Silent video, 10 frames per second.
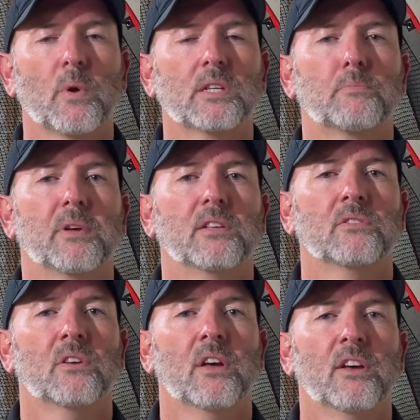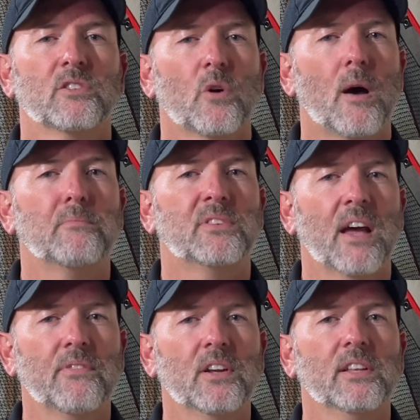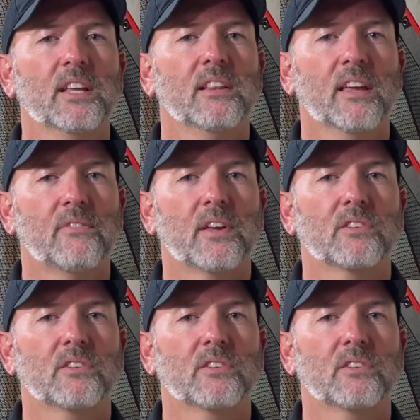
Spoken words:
speeds, so I'm definitely leaving